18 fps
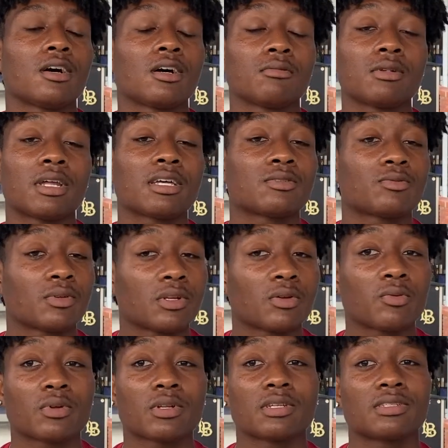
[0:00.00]
that's when it
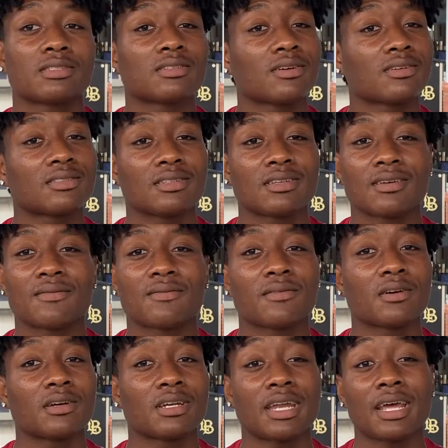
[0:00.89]
really starts to get
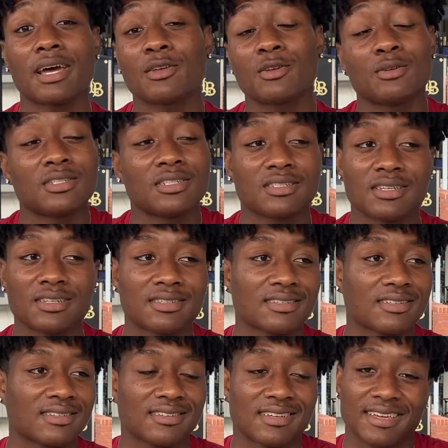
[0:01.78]
fun. Now you just get
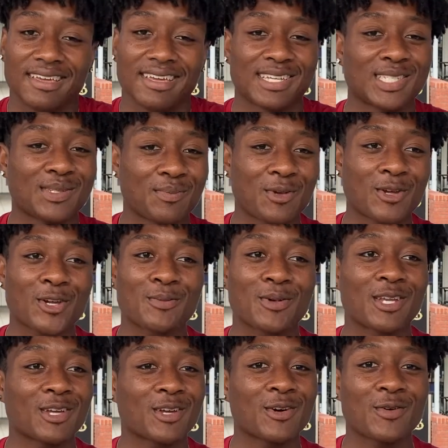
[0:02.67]
to experiment
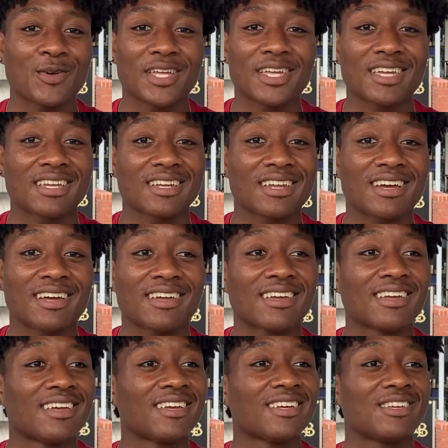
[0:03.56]
and go in. Like
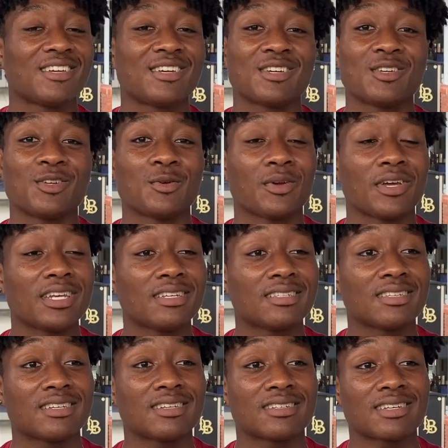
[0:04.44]
you could do
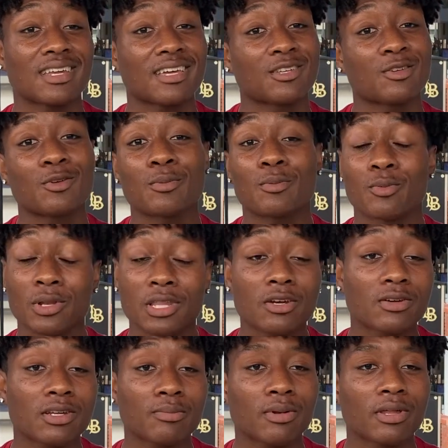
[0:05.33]
anything. Like you could
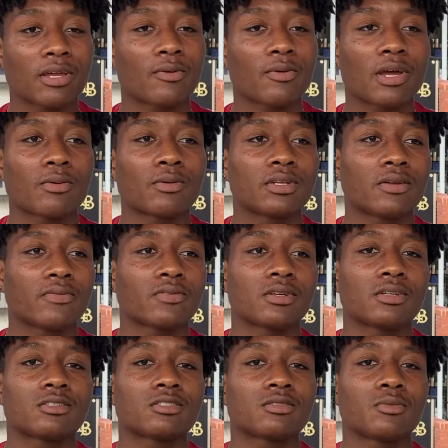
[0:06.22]
literally play around with different
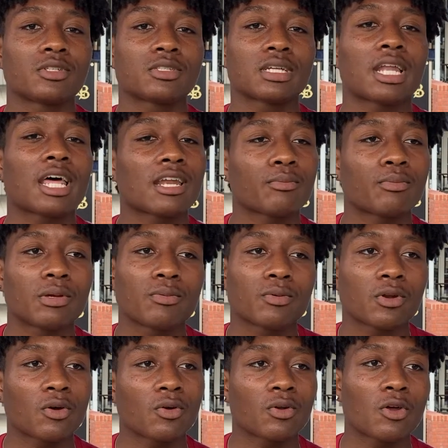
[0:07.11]
instruments. A lot of people
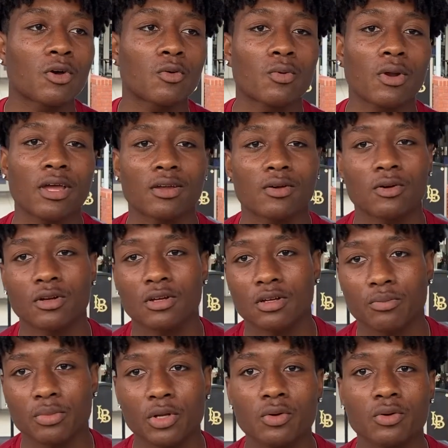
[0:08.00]
don't know, like on a
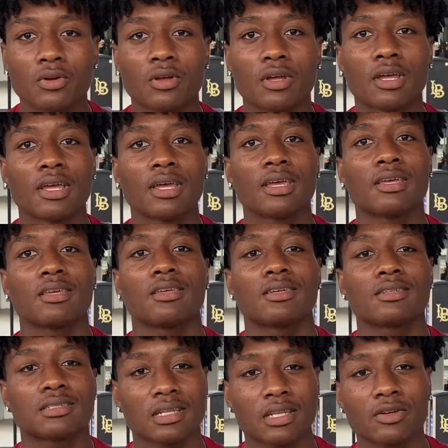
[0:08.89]
computer,
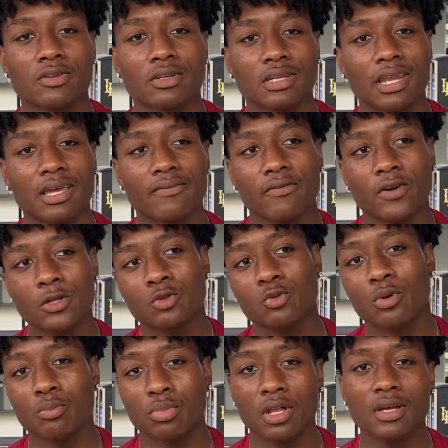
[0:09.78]
it's literally like
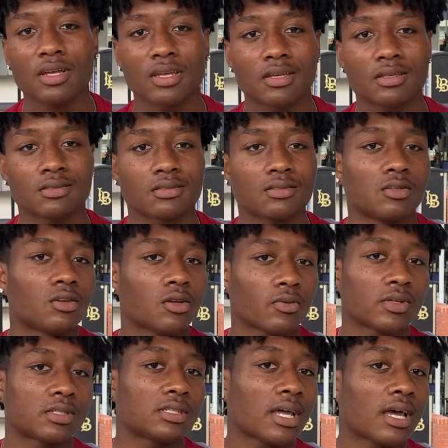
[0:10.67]
virtual plugins.
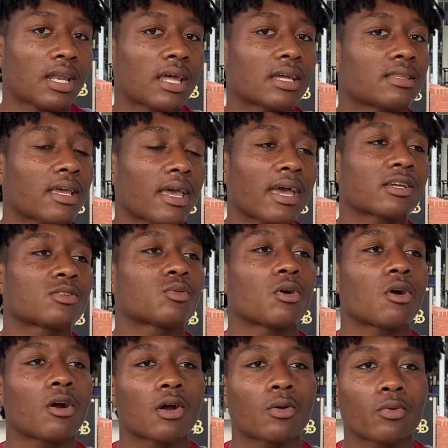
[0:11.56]
It's not like the actual
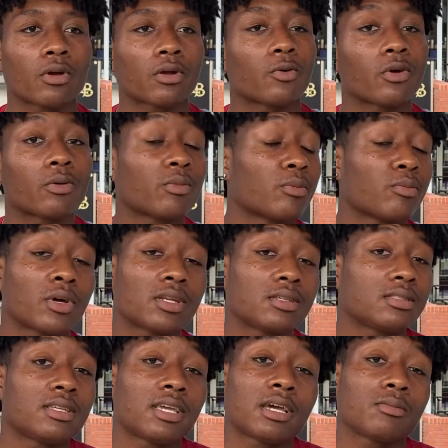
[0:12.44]
hardware equipment, but it's
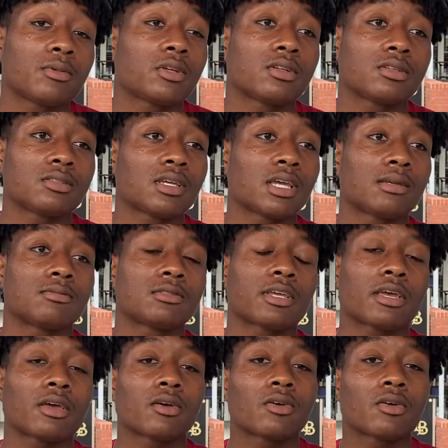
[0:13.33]
damn near the same
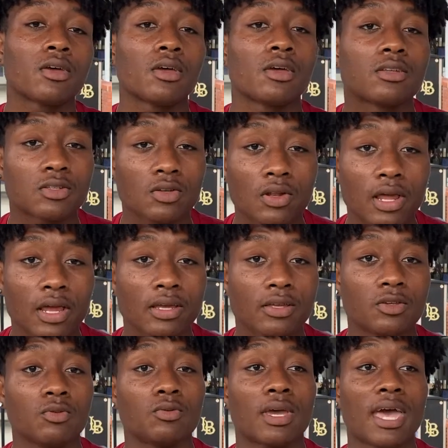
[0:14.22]
sound. So like
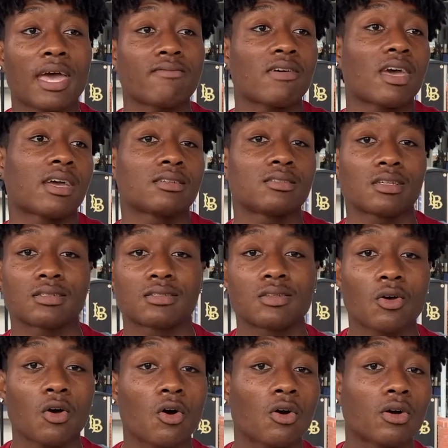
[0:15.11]
you have access to
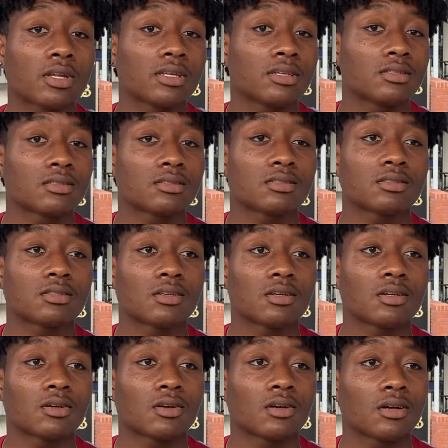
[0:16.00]
all these
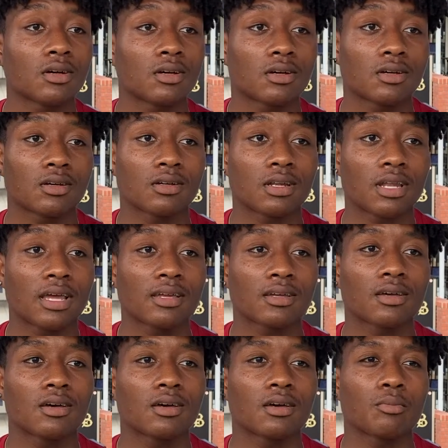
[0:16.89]

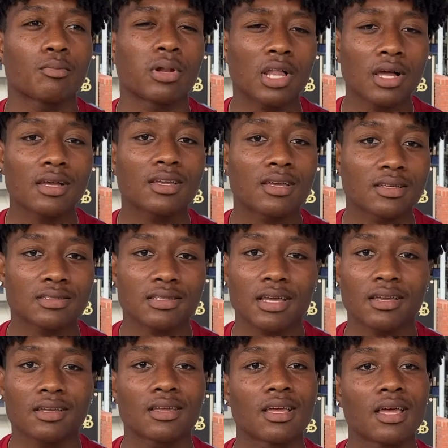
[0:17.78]
plugins.
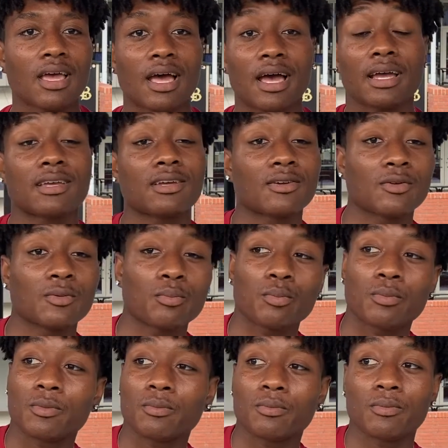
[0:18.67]
Like I could,
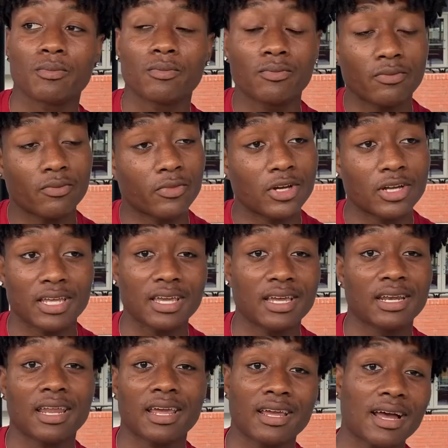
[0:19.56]

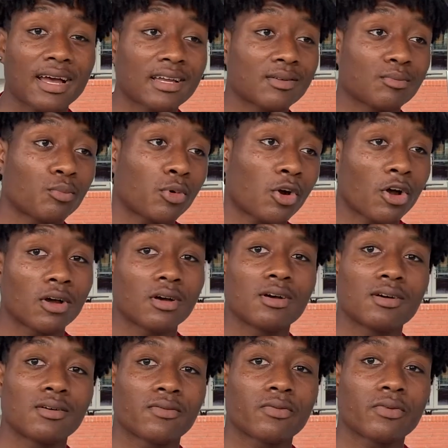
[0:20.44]
again, like I could brought
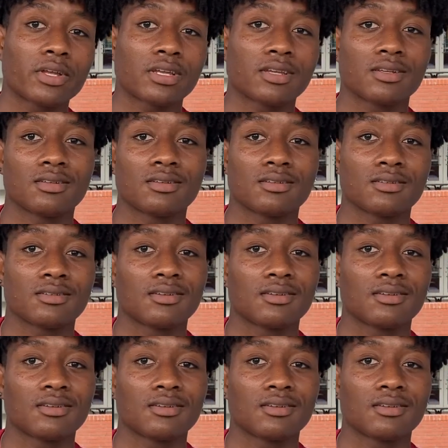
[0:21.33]
a freaking